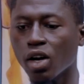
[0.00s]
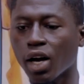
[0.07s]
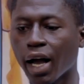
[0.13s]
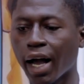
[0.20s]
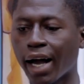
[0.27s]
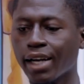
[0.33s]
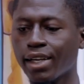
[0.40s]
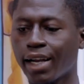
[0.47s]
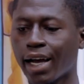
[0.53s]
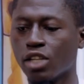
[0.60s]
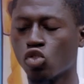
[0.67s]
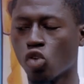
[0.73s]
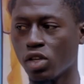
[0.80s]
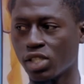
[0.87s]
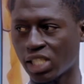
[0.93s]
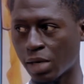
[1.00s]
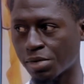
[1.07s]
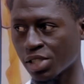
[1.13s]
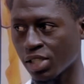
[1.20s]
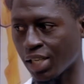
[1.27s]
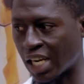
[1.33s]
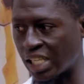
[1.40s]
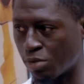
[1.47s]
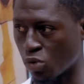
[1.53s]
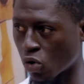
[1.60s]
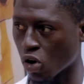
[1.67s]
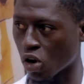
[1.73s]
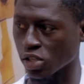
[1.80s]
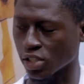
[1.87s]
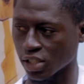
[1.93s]
had that conception that
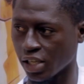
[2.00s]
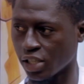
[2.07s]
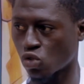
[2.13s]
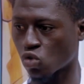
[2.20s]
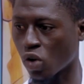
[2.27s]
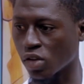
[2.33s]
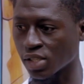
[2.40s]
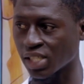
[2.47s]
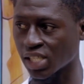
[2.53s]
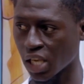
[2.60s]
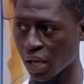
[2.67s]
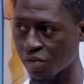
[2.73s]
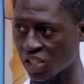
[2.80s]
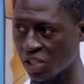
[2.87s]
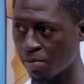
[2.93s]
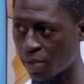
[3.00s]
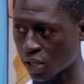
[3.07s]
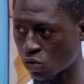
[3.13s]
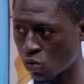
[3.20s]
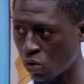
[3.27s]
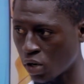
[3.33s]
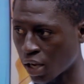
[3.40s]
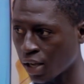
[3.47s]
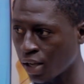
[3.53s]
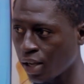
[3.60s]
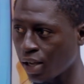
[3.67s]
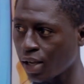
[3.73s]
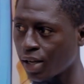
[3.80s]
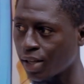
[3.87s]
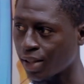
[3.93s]
because it wasn't FC Barcelona,
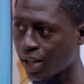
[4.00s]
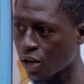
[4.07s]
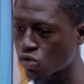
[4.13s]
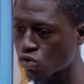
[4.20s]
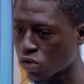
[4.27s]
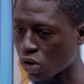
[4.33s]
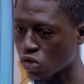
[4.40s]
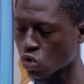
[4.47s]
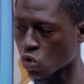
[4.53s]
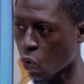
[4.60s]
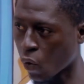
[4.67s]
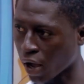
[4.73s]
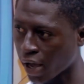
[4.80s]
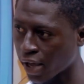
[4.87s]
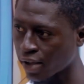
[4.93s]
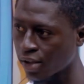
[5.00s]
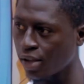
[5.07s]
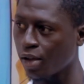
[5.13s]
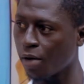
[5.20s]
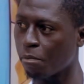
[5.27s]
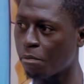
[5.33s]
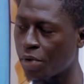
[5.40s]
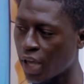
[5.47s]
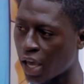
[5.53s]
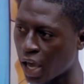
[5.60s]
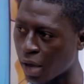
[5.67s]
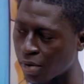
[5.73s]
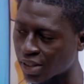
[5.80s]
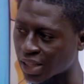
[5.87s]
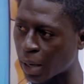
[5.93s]
that was why
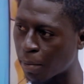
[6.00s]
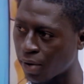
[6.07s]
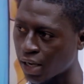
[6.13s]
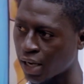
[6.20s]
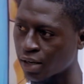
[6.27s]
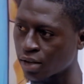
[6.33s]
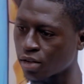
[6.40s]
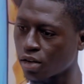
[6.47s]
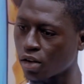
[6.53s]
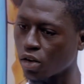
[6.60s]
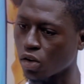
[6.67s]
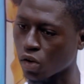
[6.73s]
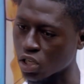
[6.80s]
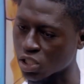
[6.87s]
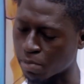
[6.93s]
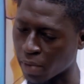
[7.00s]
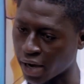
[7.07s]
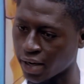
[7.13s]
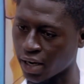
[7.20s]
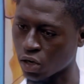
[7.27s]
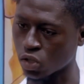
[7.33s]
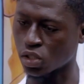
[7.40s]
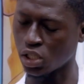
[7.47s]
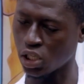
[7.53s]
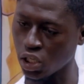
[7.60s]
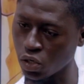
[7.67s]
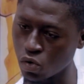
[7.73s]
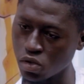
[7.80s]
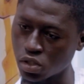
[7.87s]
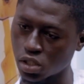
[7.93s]
Inter Milan lost by that
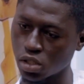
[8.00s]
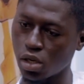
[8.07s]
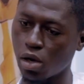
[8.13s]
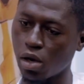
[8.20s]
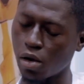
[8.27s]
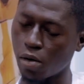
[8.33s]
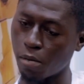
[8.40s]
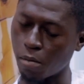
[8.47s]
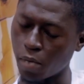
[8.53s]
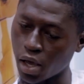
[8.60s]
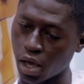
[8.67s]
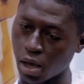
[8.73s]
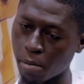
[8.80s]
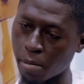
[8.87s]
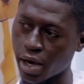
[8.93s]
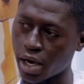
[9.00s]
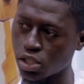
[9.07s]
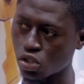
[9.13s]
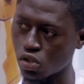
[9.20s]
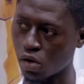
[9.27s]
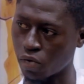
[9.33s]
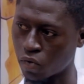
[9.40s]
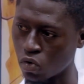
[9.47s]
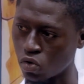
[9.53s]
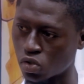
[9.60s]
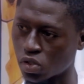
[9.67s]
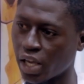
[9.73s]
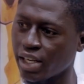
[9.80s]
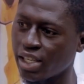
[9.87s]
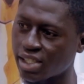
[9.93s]
huge margin of goals.
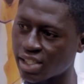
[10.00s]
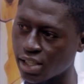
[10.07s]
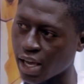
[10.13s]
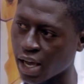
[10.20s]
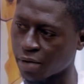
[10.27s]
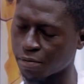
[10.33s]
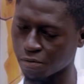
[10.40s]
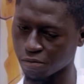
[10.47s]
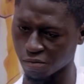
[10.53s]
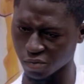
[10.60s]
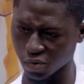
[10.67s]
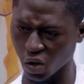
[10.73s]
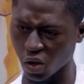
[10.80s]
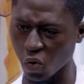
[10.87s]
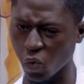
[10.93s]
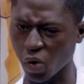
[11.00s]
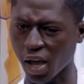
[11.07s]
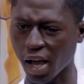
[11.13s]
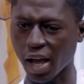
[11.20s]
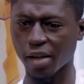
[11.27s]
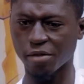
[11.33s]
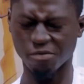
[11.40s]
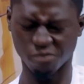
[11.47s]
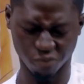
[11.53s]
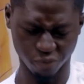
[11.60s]
So in this year, we are